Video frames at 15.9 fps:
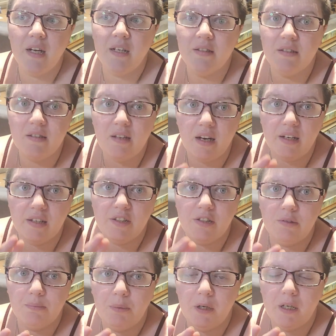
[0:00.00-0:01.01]
then I decided
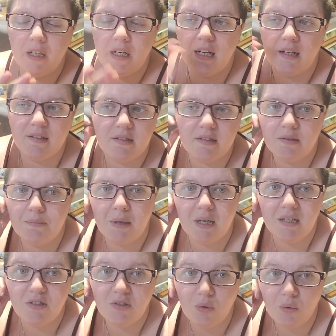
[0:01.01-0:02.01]
to put it next to
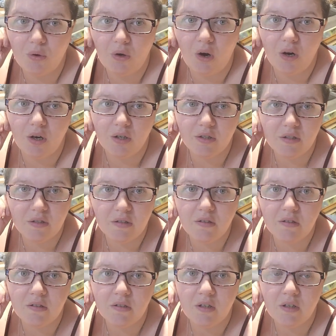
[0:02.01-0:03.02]
my soul
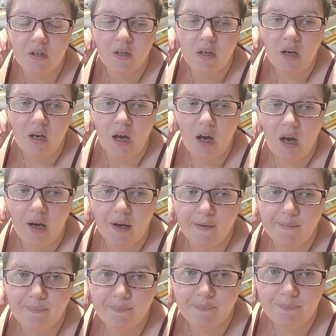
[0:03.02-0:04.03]
cards,
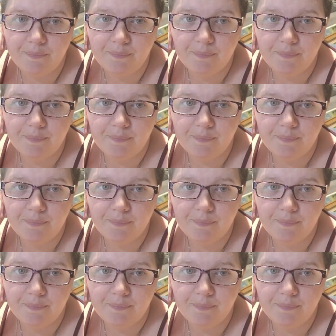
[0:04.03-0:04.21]
one